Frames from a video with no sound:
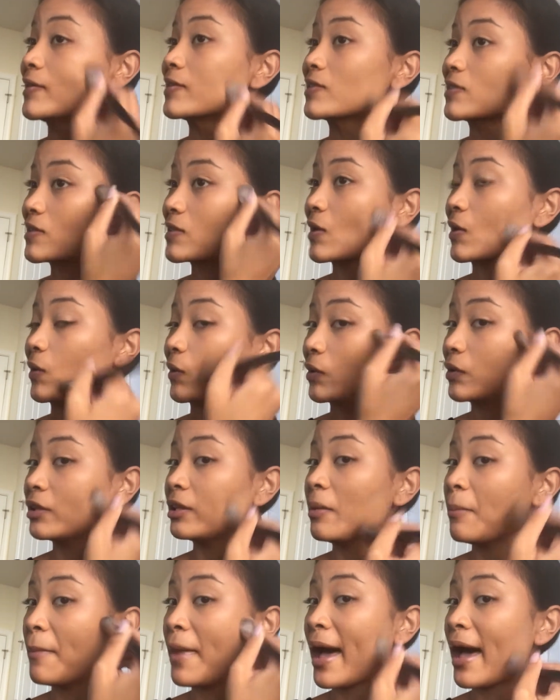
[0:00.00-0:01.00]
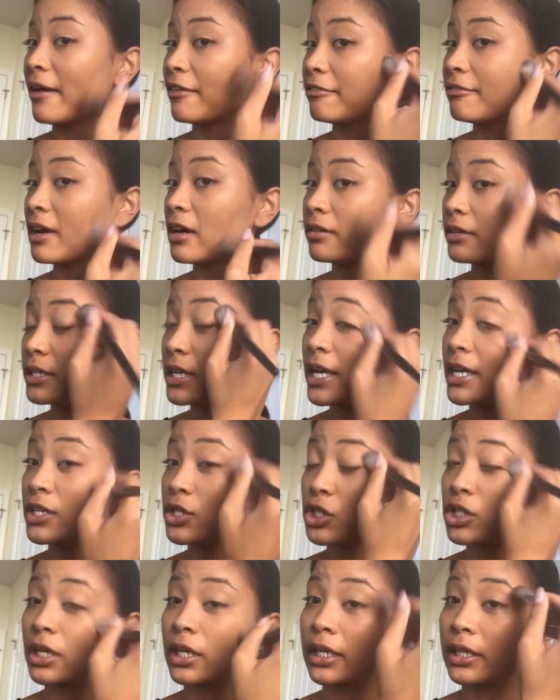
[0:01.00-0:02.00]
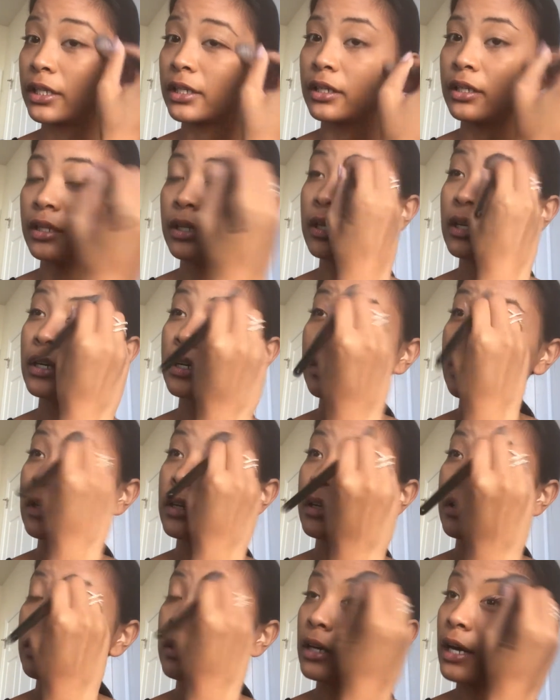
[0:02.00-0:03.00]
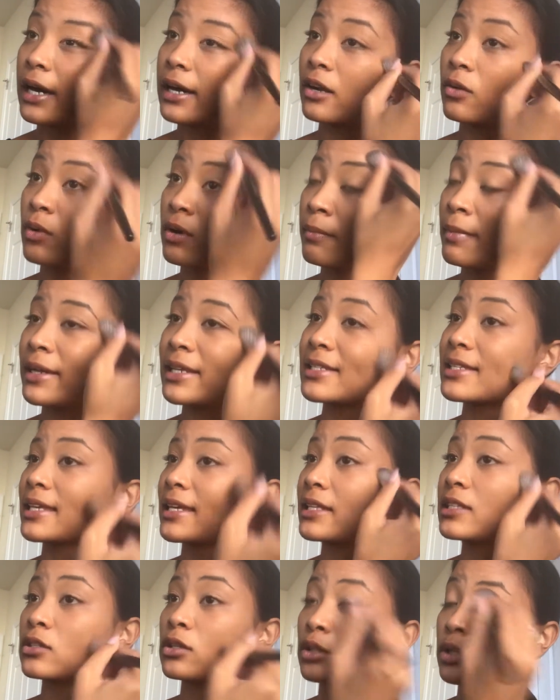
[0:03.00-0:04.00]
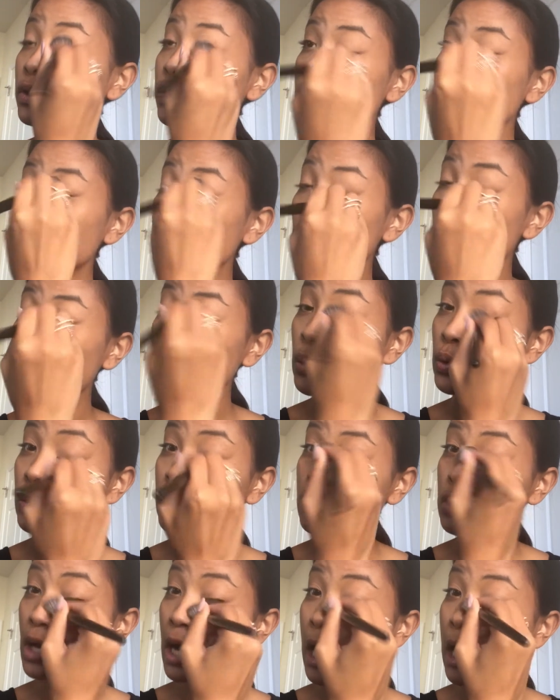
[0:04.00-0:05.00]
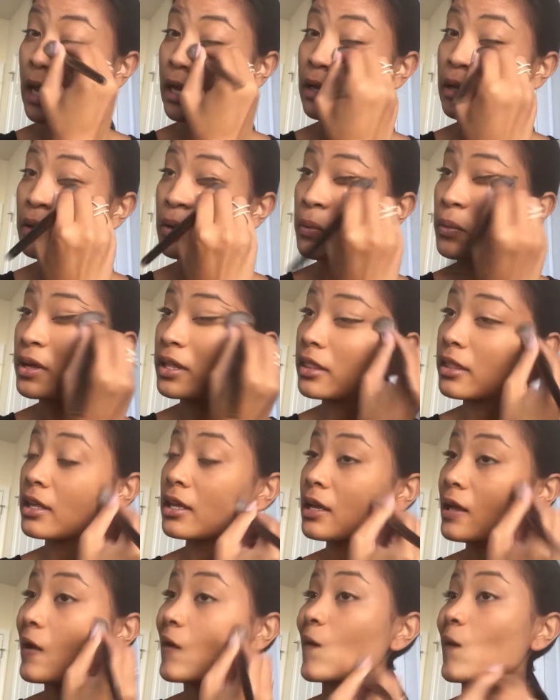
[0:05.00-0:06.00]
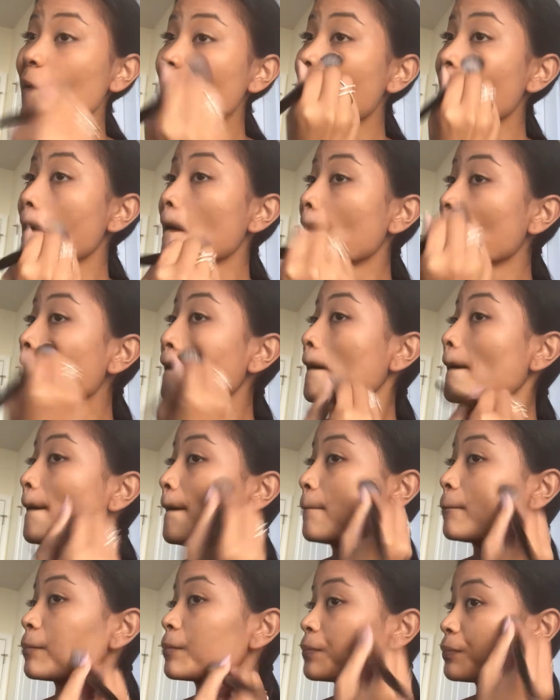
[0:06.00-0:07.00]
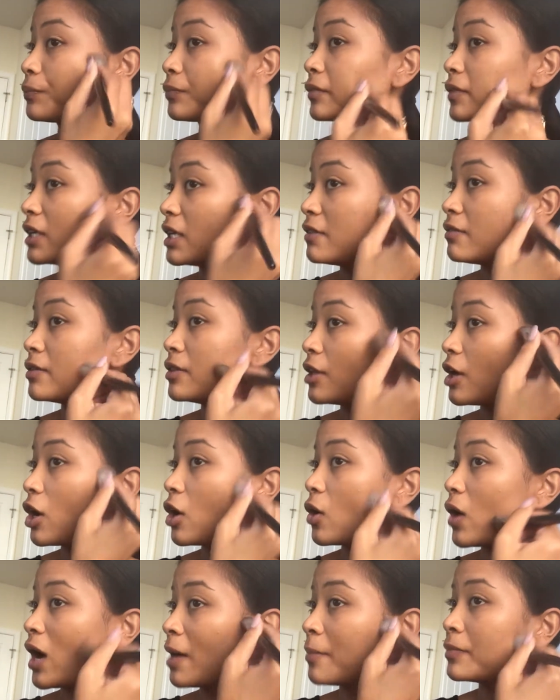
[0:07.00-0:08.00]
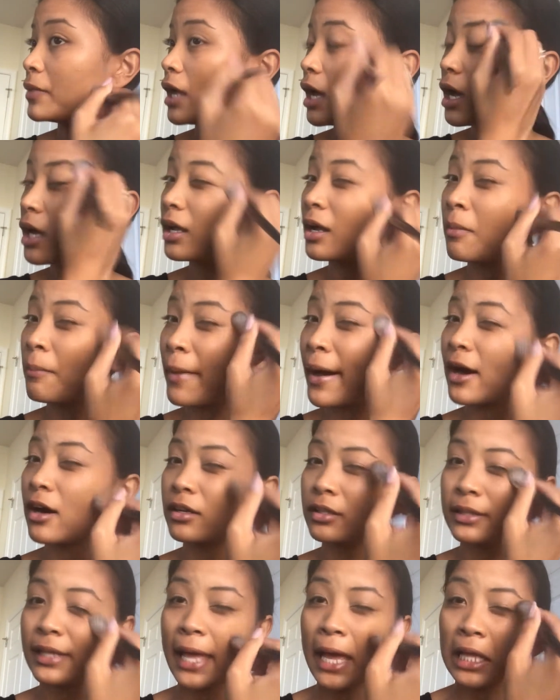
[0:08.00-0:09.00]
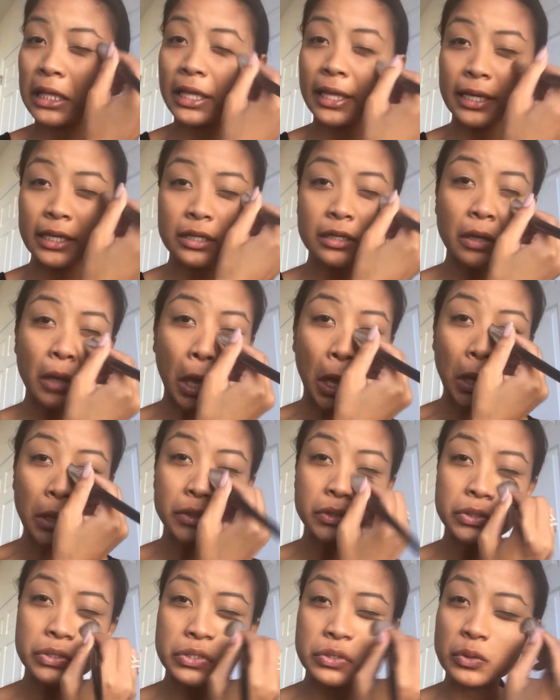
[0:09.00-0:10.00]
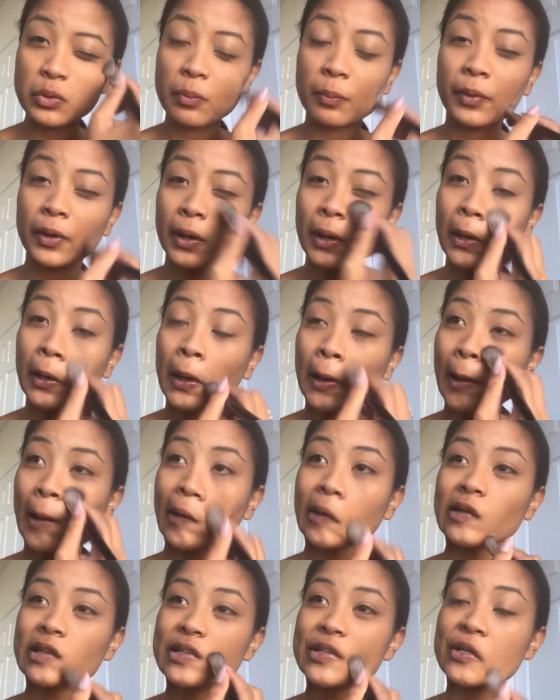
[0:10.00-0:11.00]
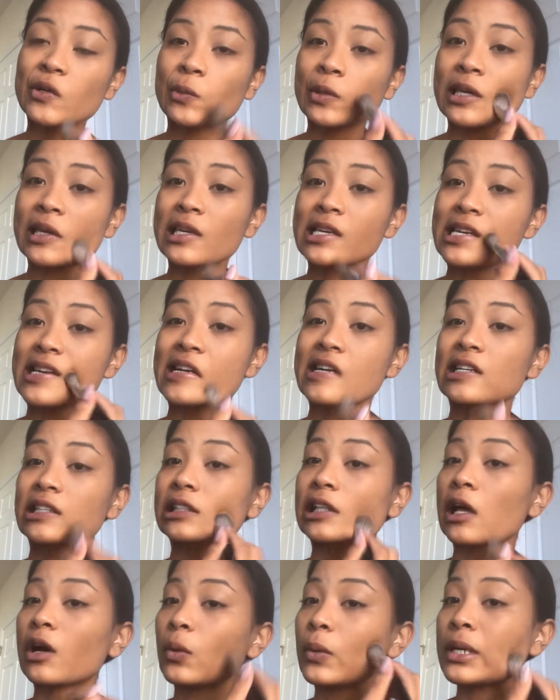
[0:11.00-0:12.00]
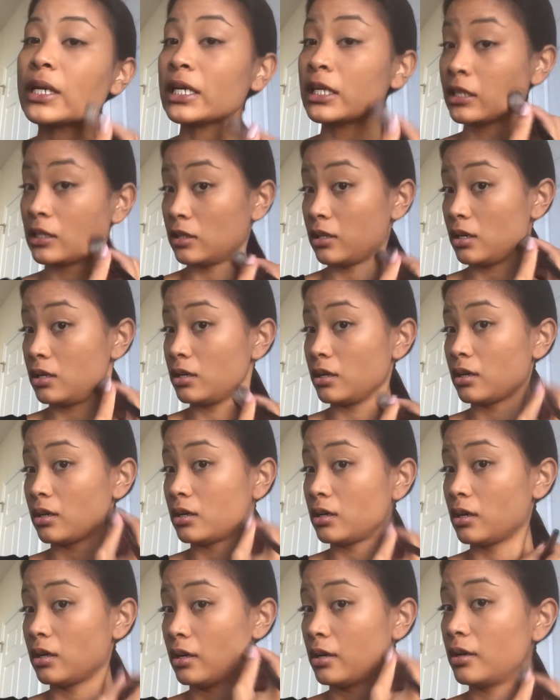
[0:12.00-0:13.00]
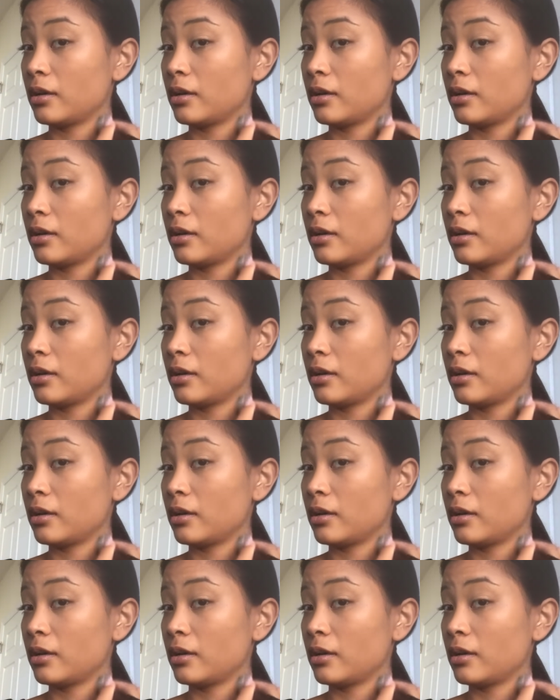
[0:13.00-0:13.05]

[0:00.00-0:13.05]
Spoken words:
So the matte foundation, I don't want my skin to look too dry with it, even though I'm not about that like super dewy glowy look.